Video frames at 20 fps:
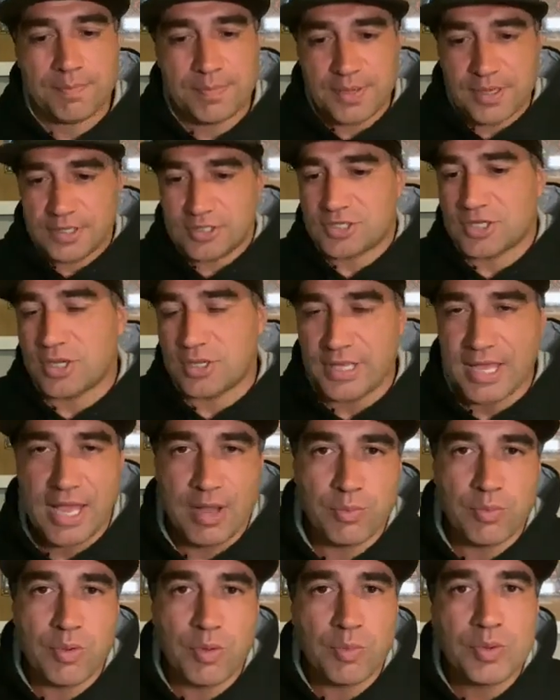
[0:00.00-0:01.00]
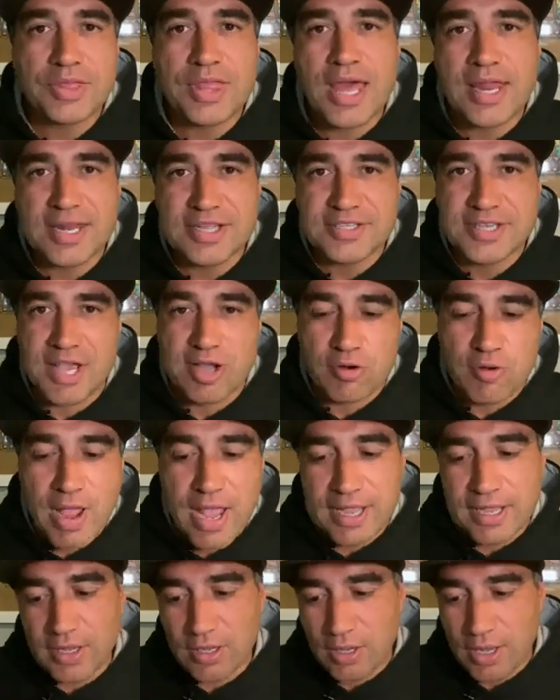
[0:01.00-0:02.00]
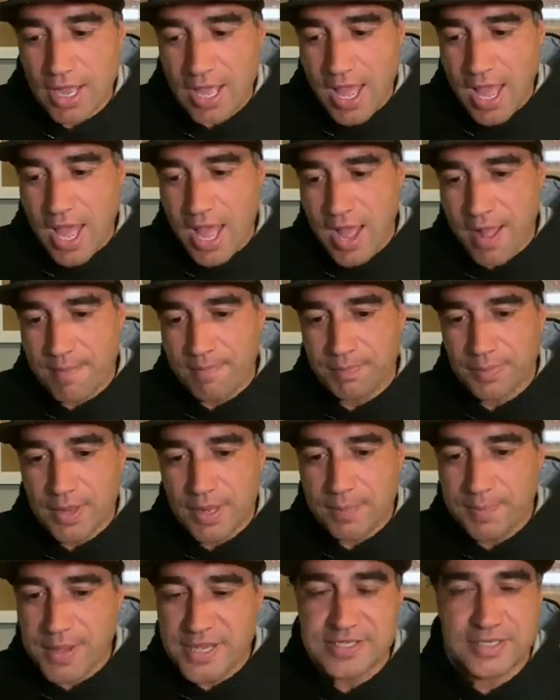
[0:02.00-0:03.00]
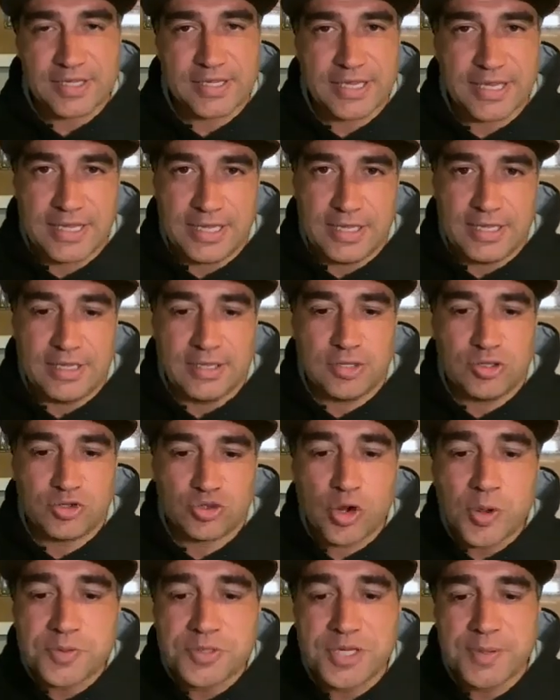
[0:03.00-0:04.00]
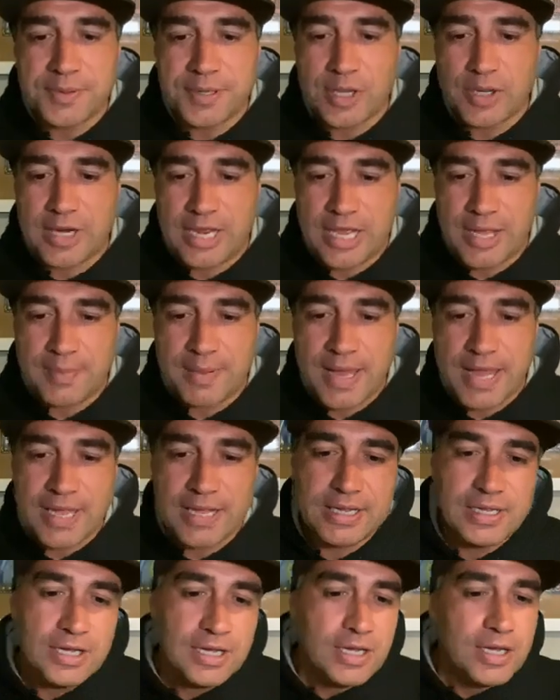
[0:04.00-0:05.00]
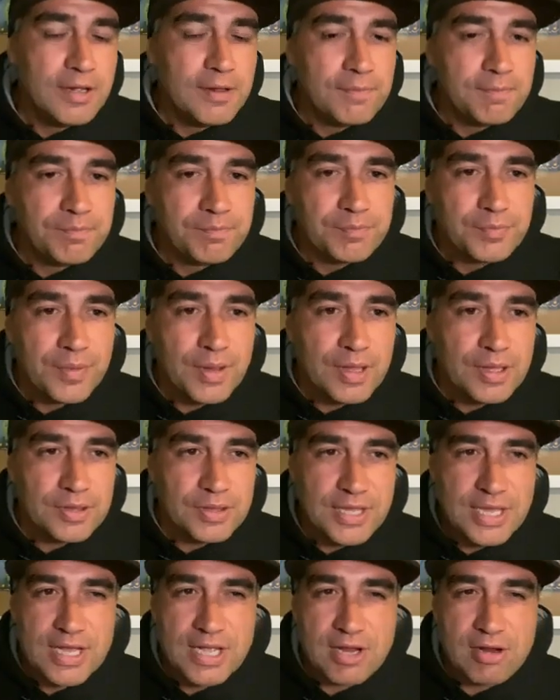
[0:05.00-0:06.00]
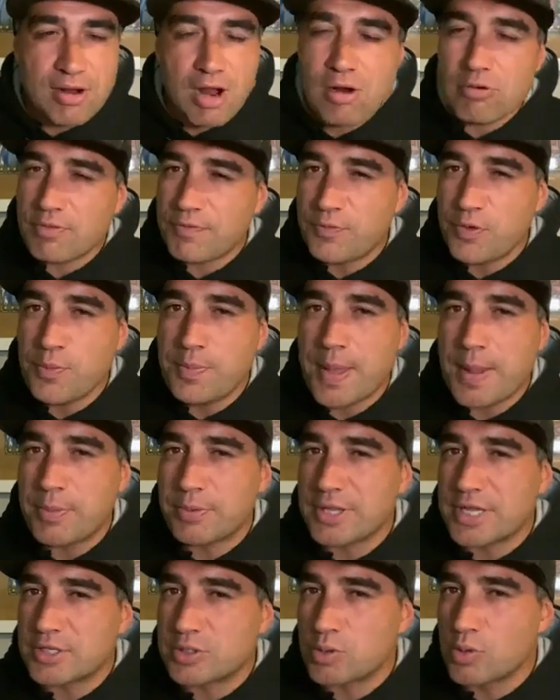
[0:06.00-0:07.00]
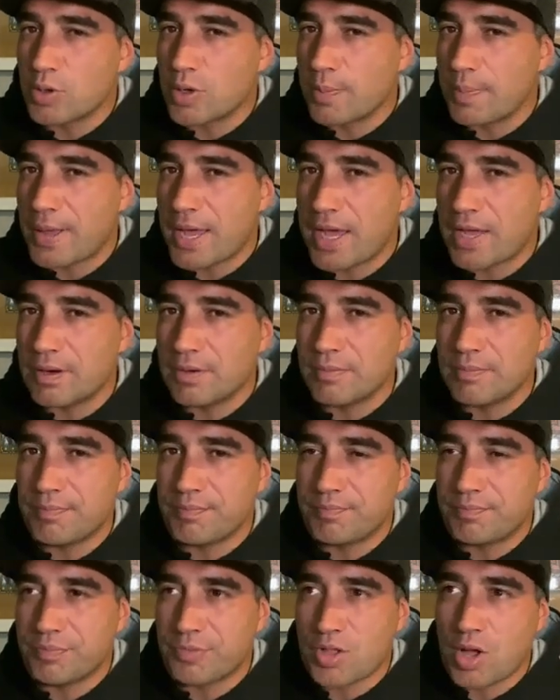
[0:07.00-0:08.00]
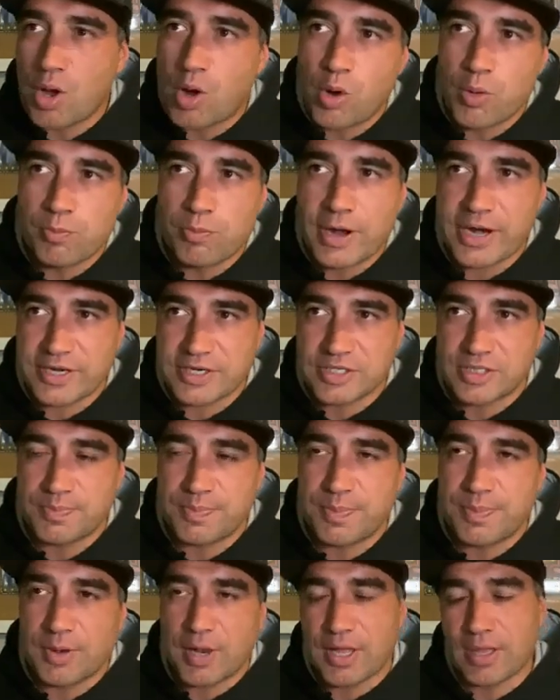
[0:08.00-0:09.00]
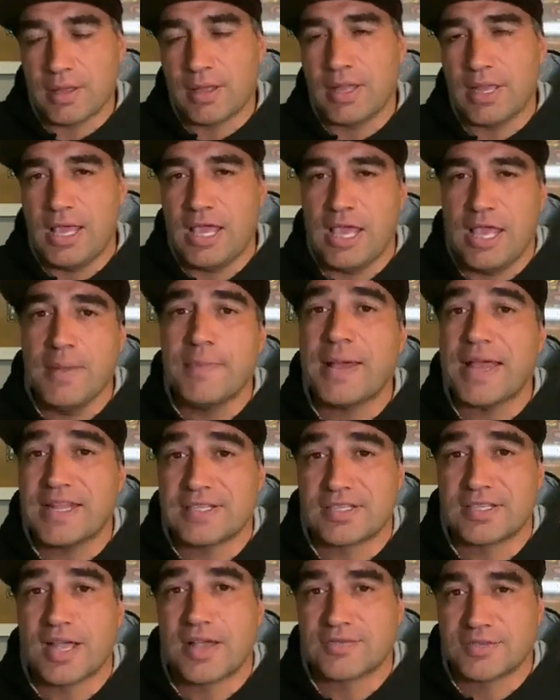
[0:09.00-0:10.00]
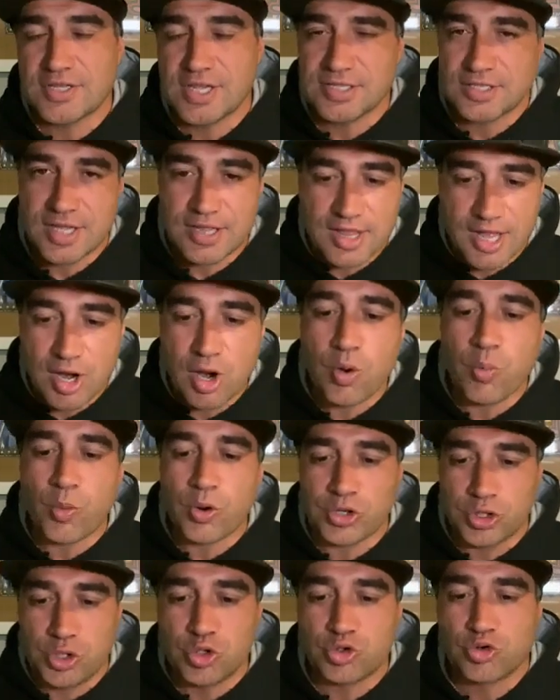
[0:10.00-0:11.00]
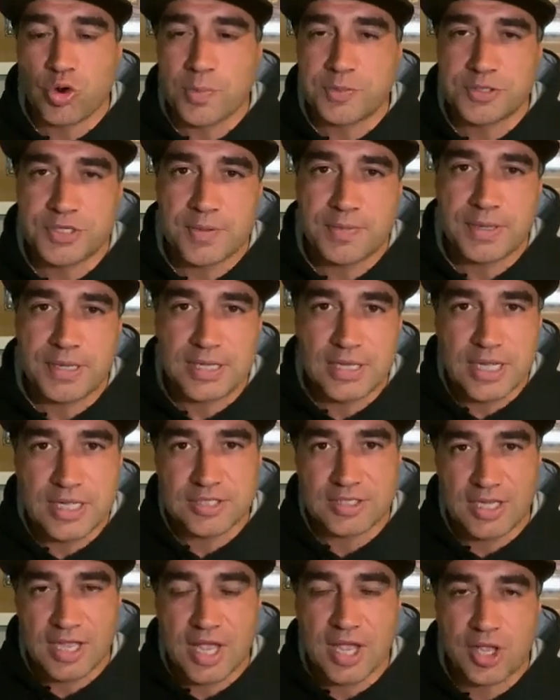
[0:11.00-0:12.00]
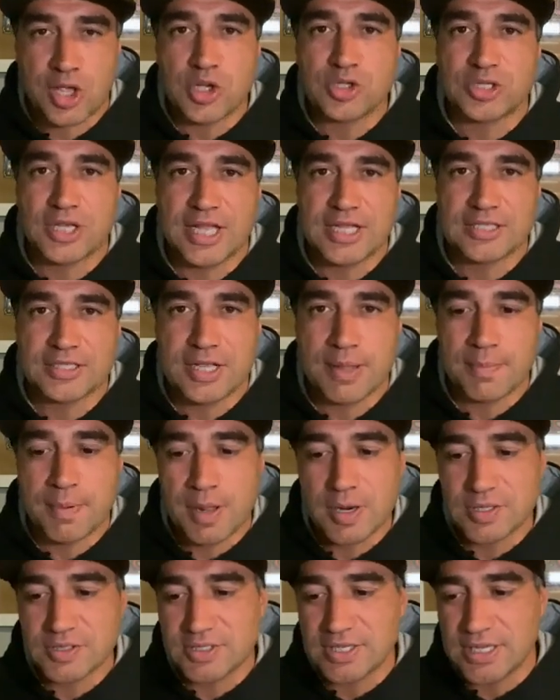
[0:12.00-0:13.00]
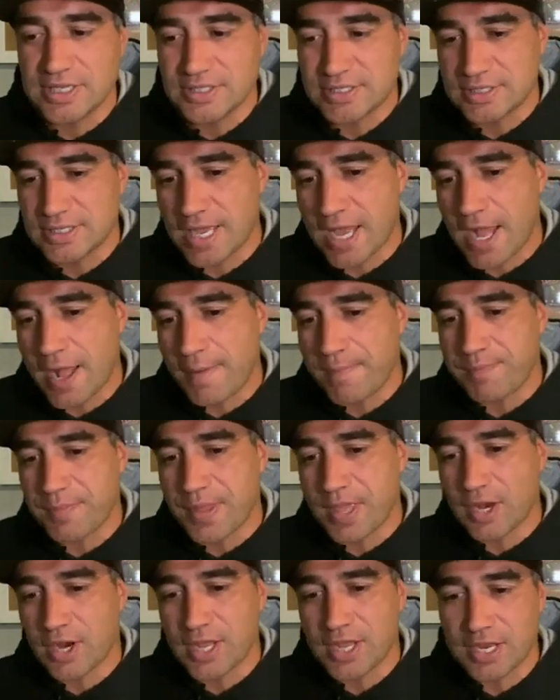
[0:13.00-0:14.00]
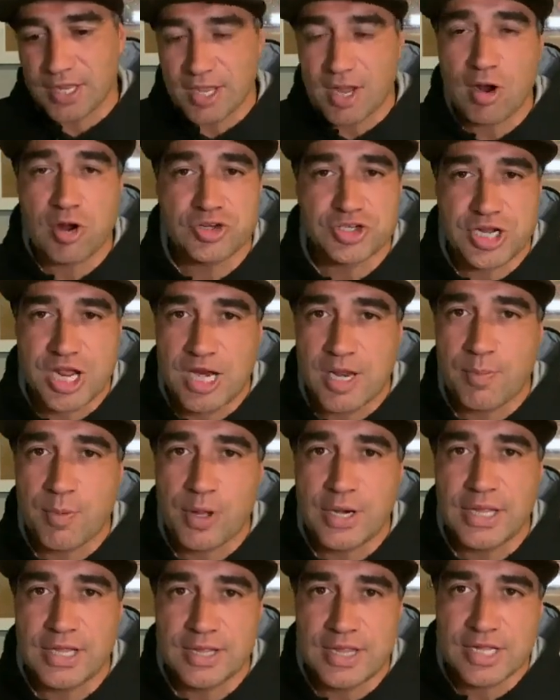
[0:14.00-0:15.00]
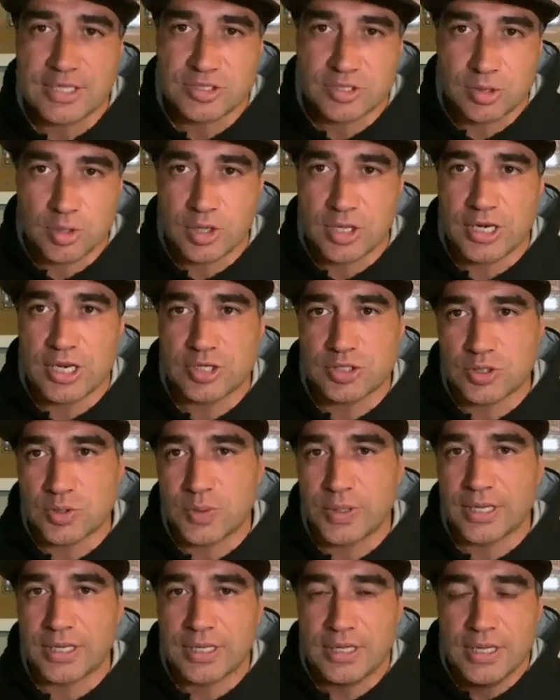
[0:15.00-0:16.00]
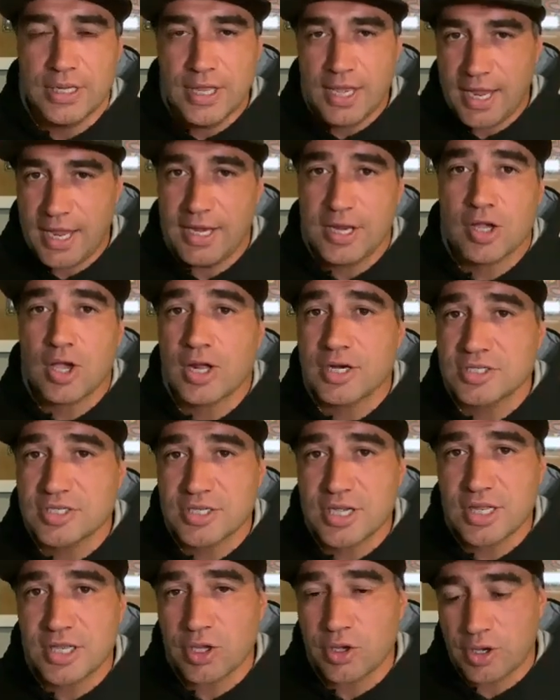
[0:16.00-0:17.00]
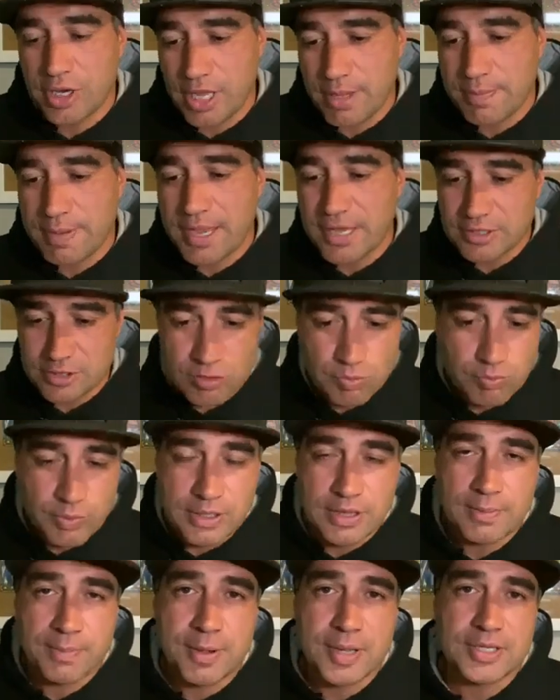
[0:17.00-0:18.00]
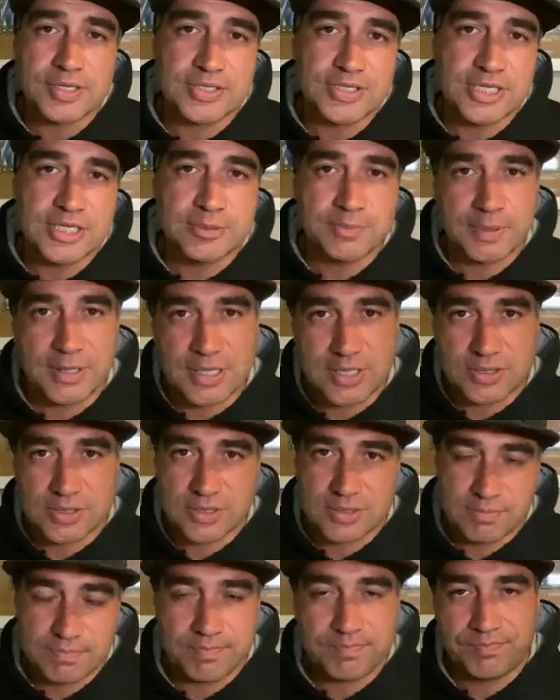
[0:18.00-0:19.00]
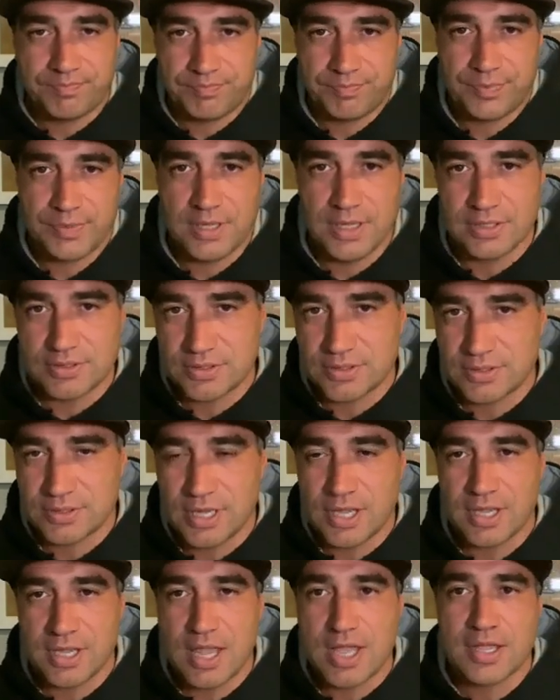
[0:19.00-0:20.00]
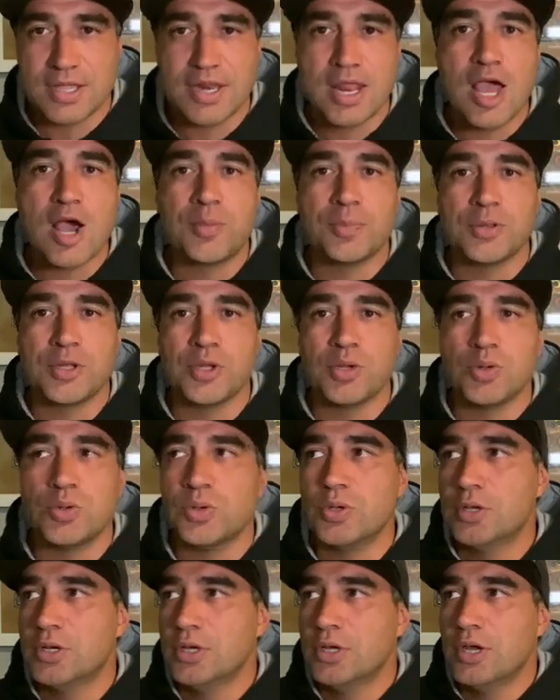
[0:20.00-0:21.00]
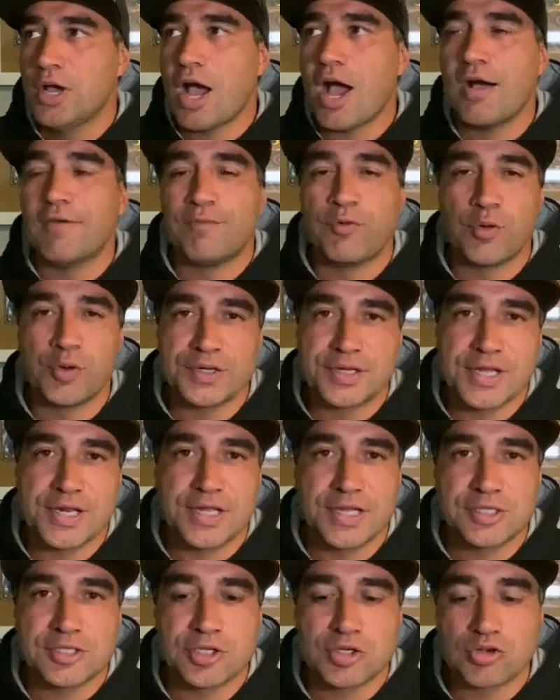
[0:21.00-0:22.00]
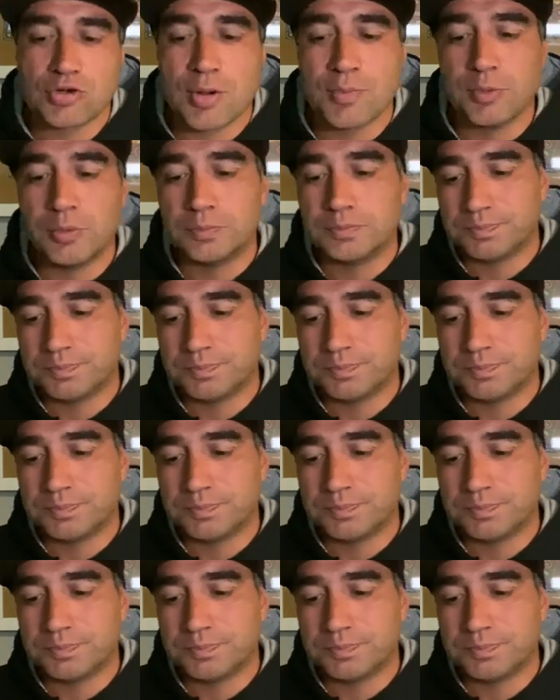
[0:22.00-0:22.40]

So yeah, with that, let's get cracking. Basically, drop shipping on eBay, there are a few people that talk about the whole practice. Like eBay itself says that they don't want you drop shipping. It goes against their policies. And I encourage anybody that's looking at doing any kind of selling on eBay to read the policies, because it can help you avoid getting into trouble.